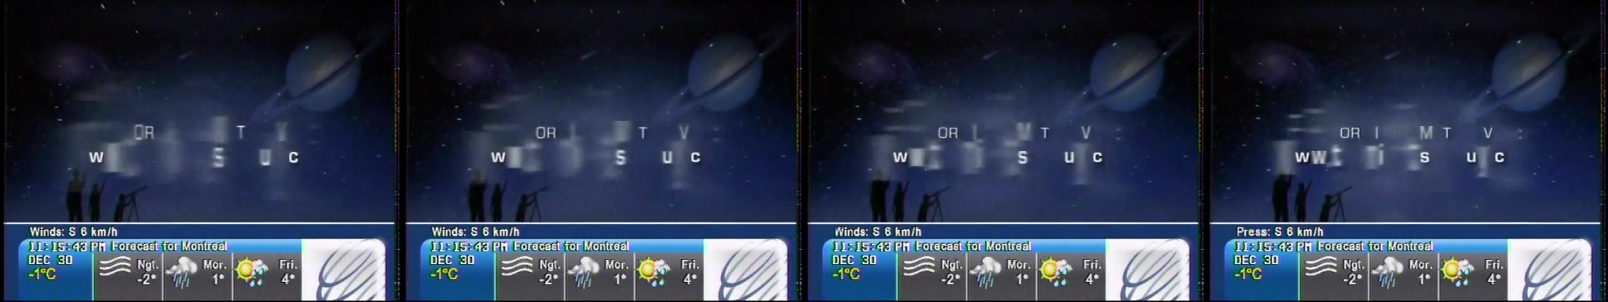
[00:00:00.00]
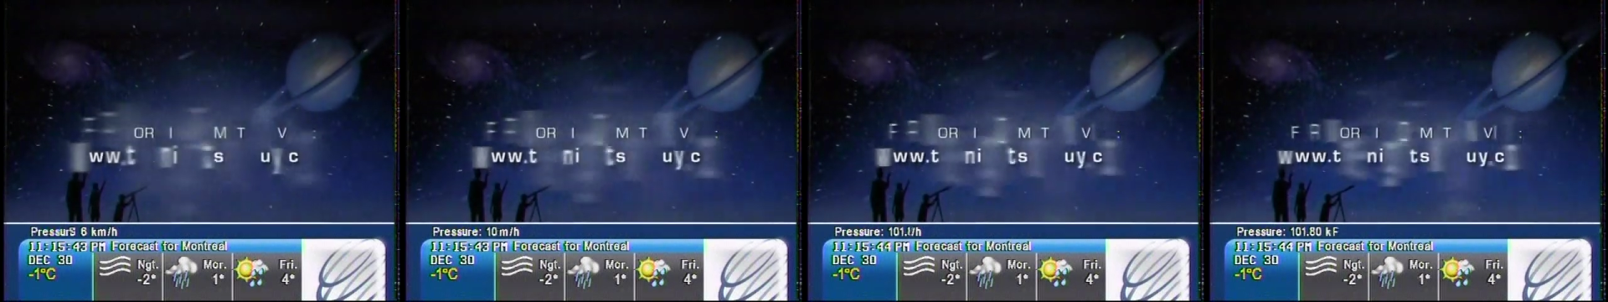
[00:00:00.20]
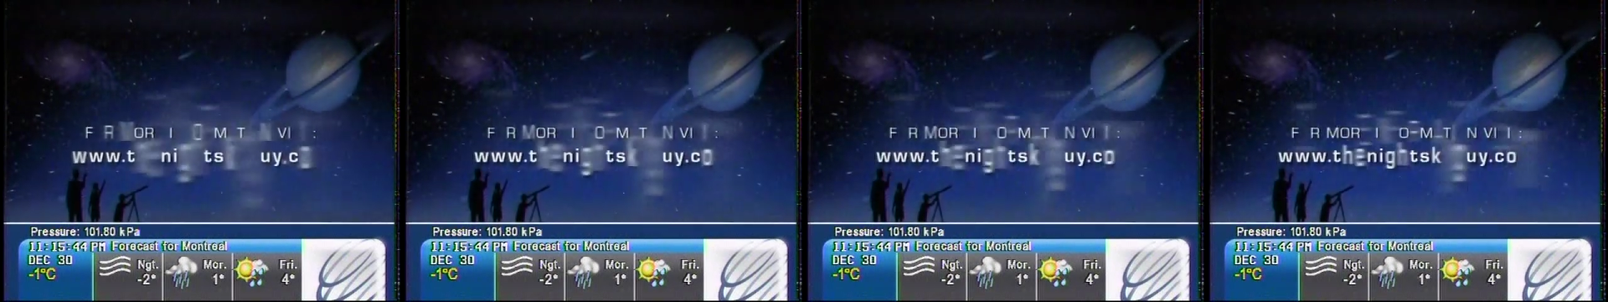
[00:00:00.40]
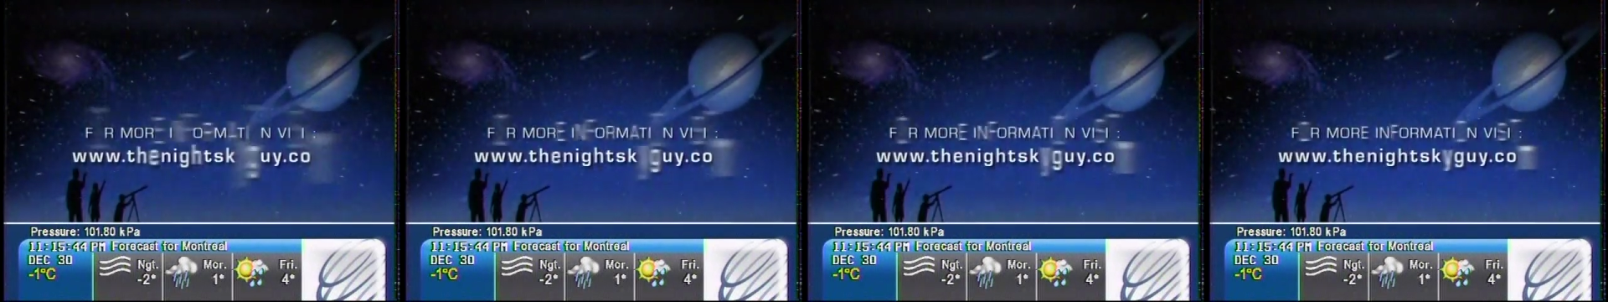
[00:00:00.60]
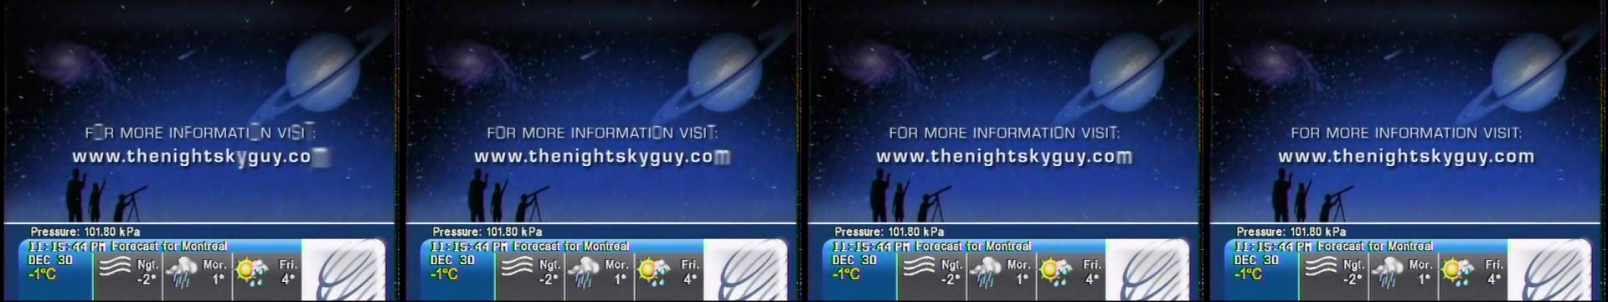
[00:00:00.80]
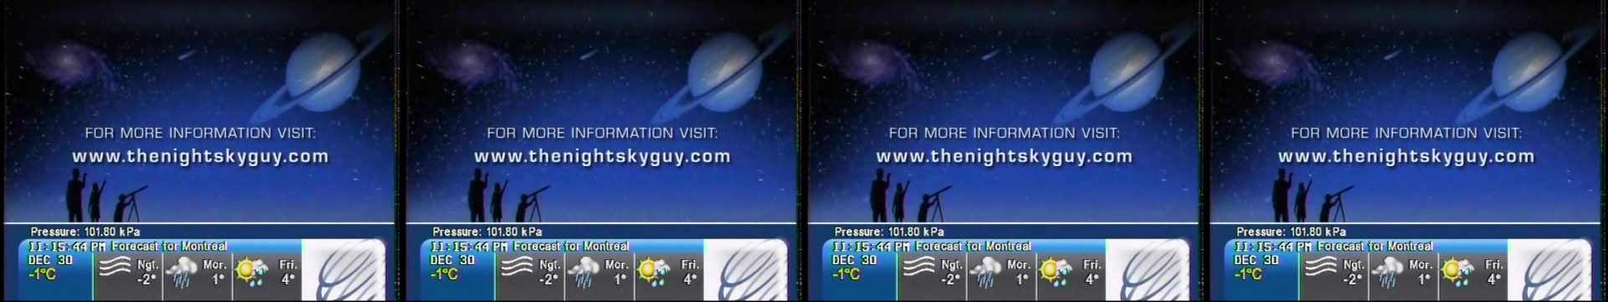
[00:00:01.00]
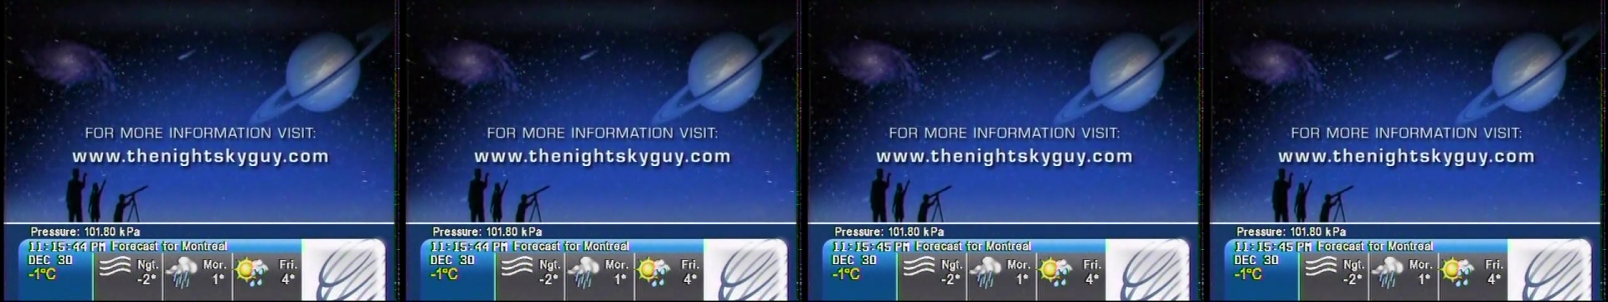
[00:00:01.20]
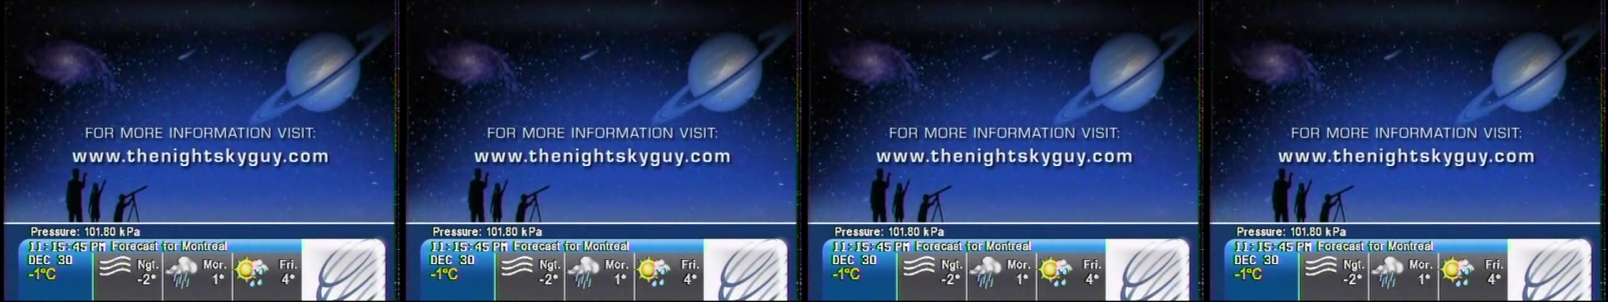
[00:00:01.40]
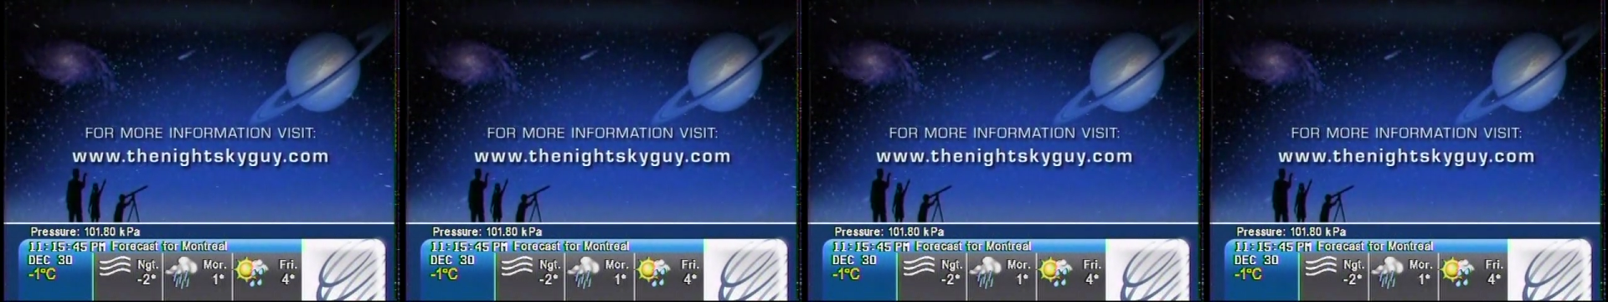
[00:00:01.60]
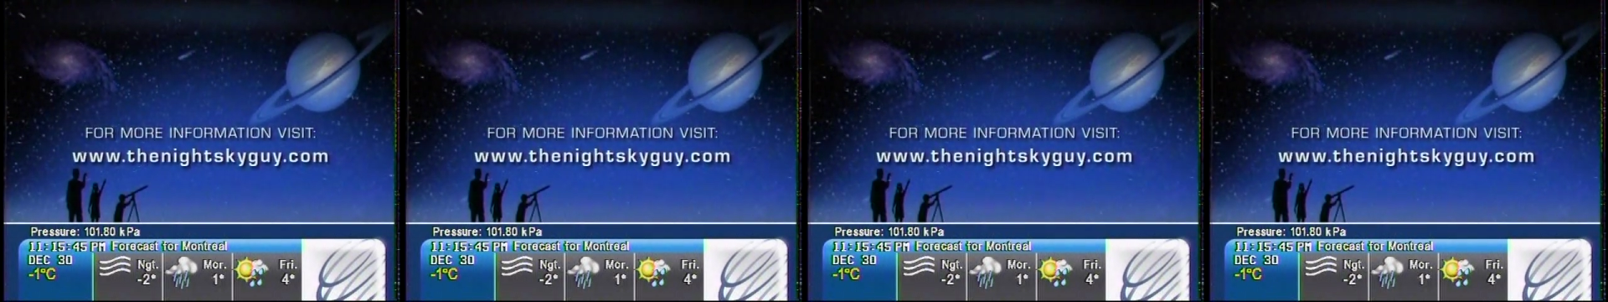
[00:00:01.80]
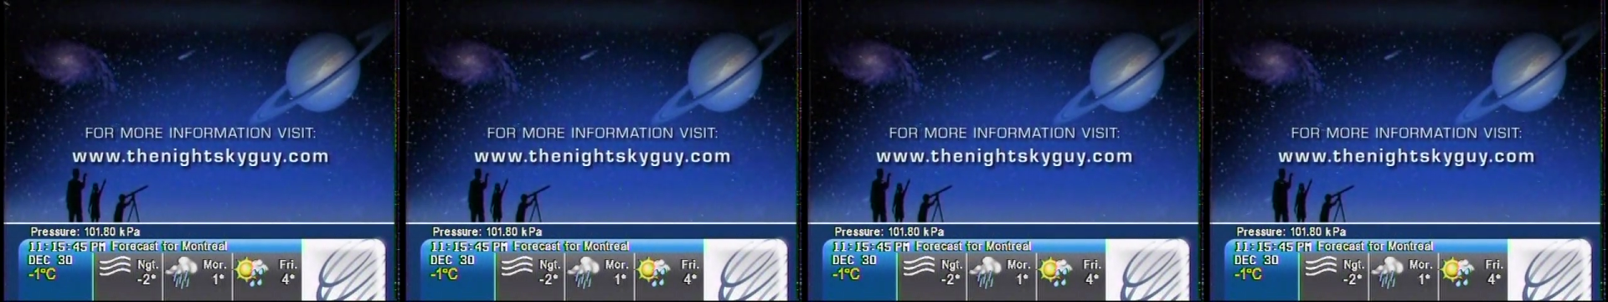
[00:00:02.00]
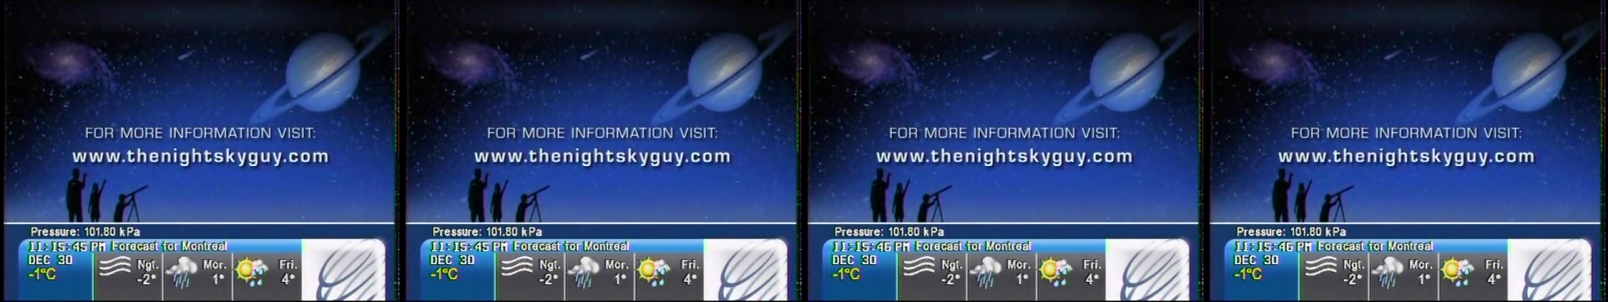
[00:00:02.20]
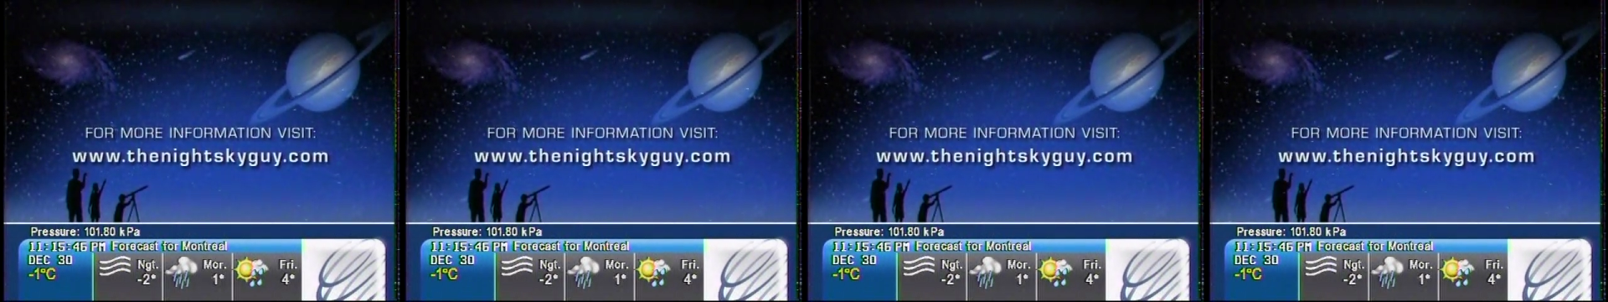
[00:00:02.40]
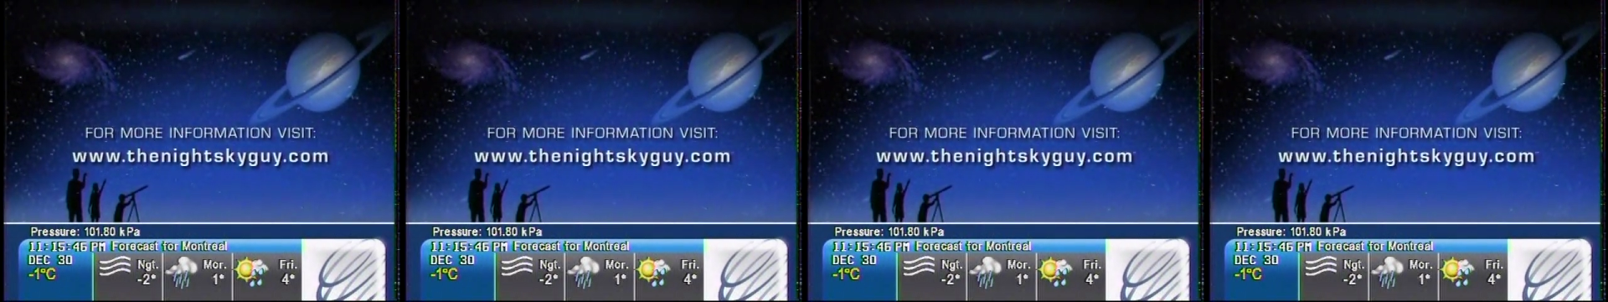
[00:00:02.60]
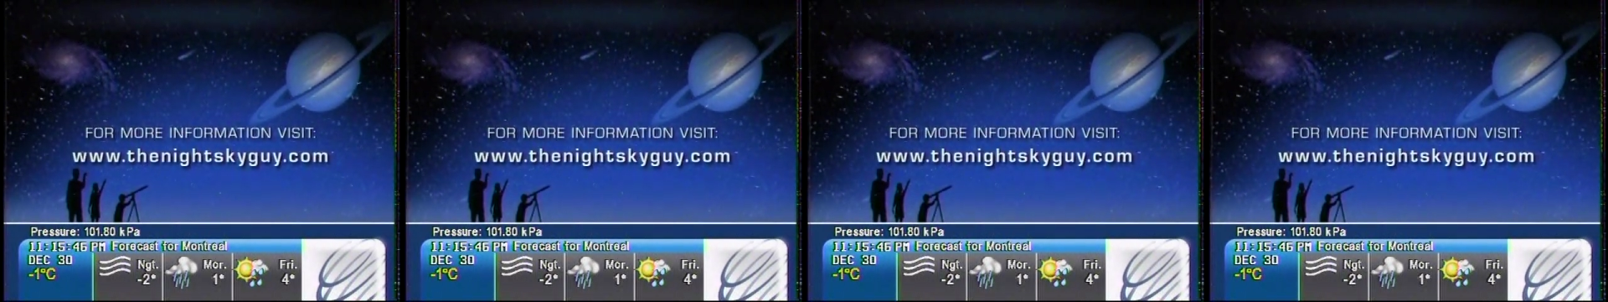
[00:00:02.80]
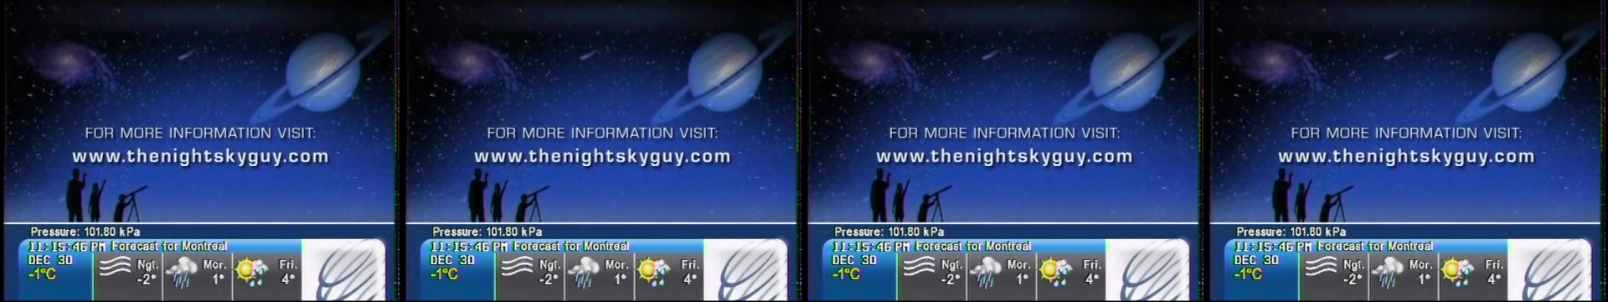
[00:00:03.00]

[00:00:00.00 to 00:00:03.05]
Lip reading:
No face is visible, so there are no lips to read.